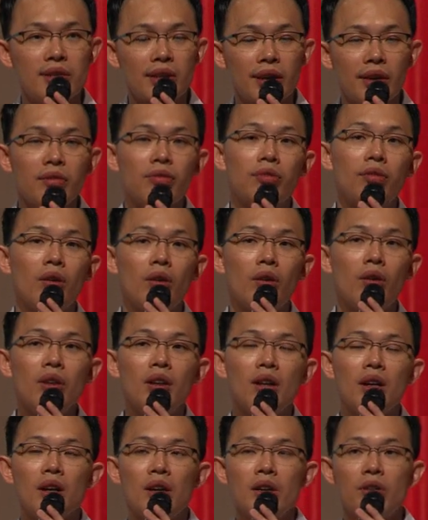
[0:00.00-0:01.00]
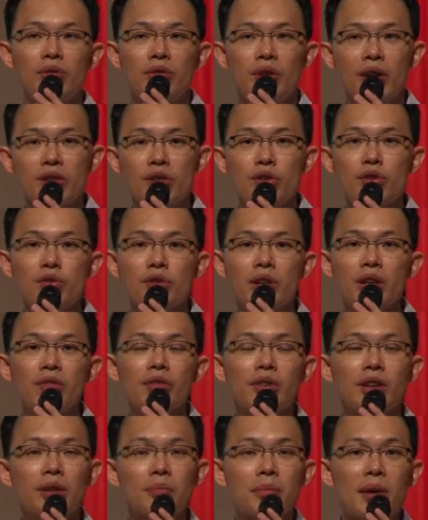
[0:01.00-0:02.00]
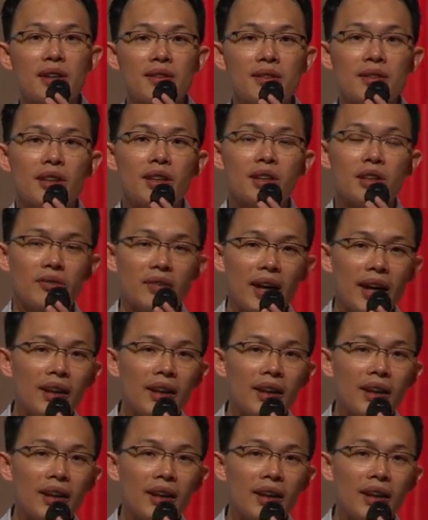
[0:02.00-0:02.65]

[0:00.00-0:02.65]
Sec4 registering for a basket of